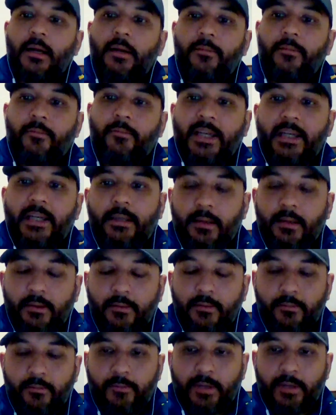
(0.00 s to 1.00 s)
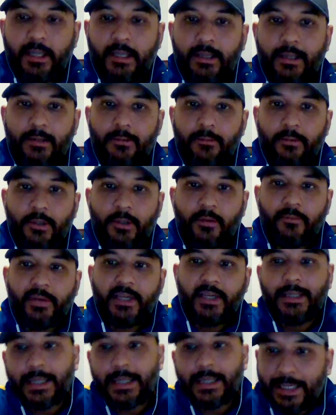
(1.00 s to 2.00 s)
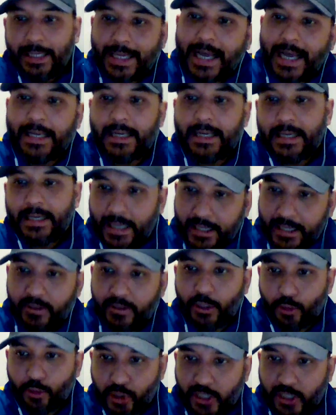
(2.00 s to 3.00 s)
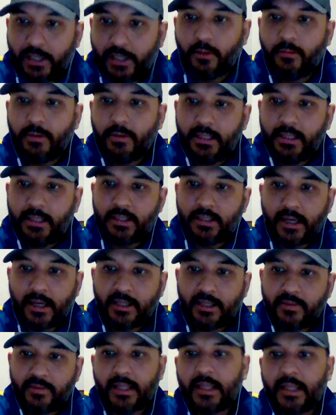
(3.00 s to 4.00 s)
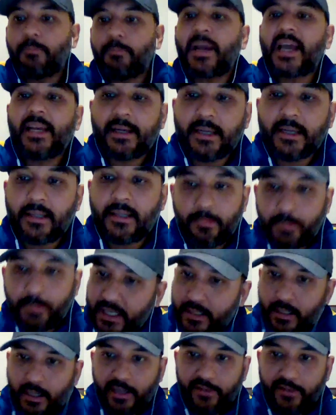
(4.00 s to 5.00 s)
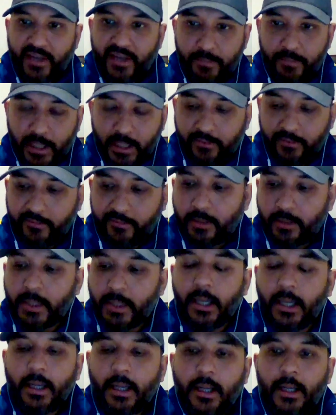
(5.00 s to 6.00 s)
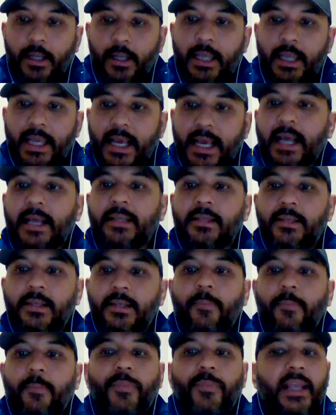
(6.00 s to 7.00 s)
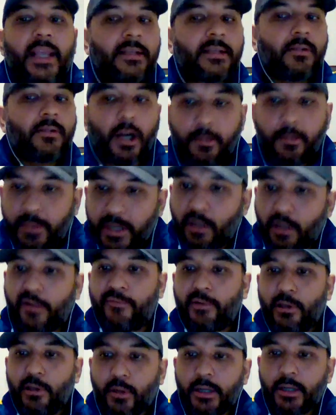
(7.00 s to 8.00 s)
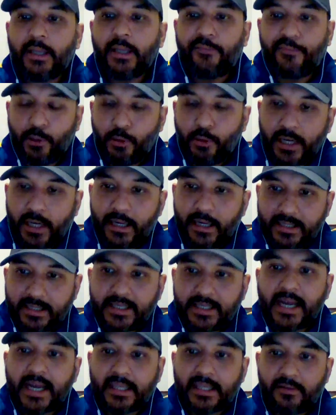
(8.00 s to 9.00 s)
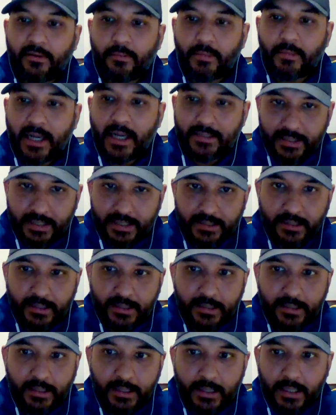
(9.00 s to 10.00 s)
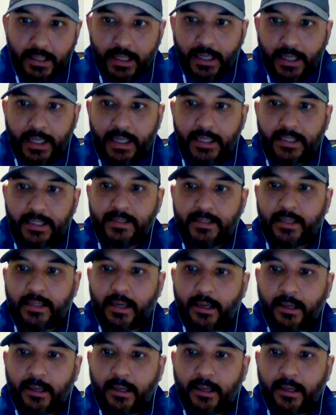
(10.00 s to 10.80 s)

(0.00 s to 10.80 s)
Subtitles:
We dilly dallied like we usually do with these transfers, and panicked and then paid 35 million for him. He has not been awful. Look, if you look at his stats from last season, his